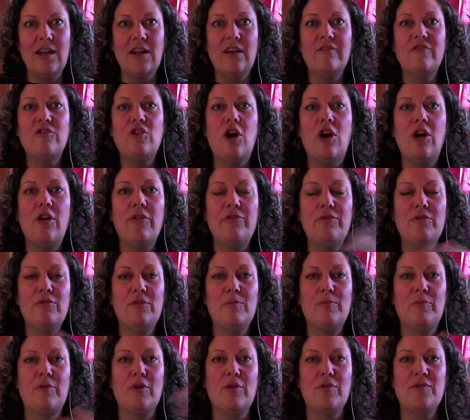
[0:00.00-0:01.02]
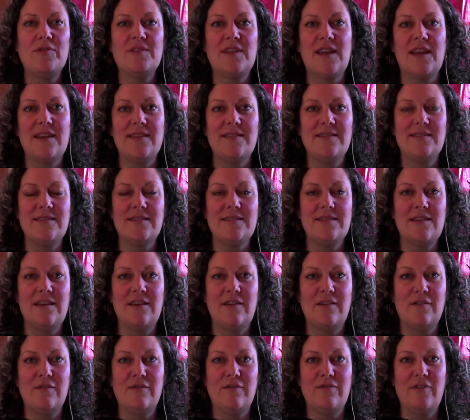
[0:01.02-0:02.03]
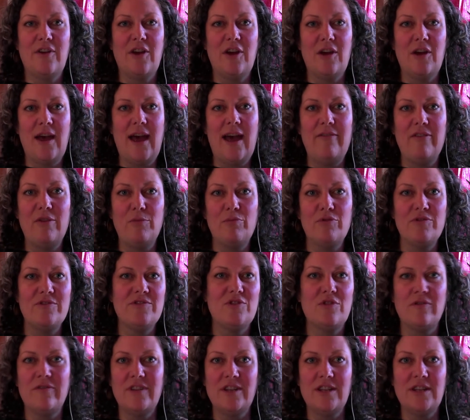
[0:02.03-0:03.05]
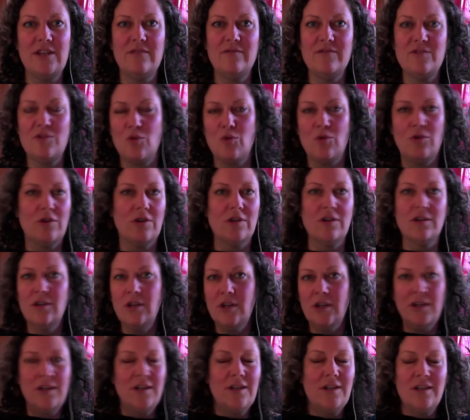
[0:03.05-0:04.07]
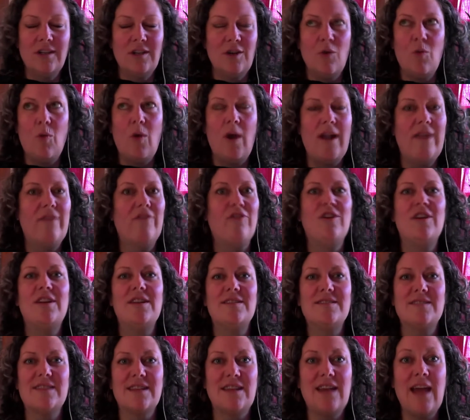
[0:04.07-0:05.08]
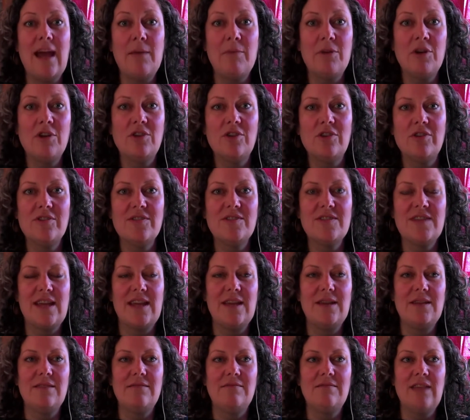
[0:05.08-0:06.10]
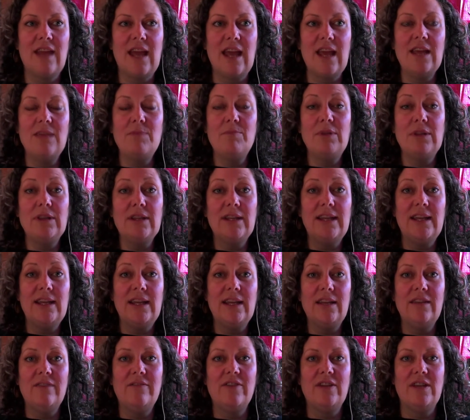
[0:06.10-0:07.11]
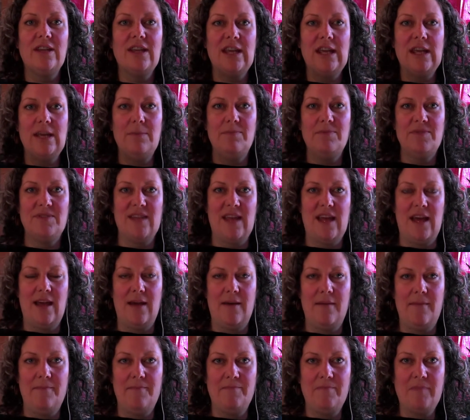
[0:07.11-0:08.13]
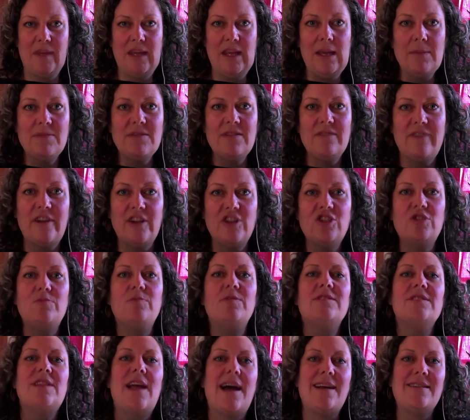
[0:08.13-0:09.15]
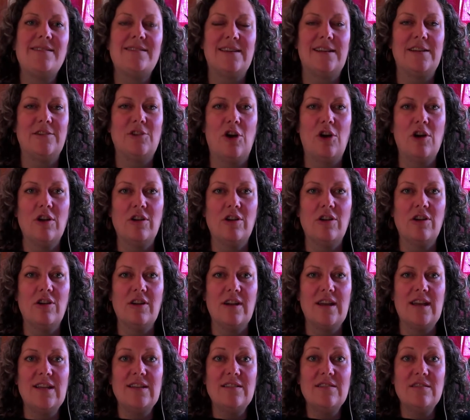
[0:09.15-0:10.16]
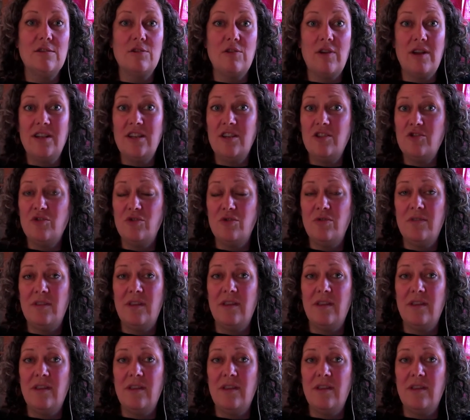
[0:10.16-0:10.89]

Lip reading: gone through the process of having preservatives or whatever it is, the chemicals they believe keeps the vegetables lasting longer. Is there any truth to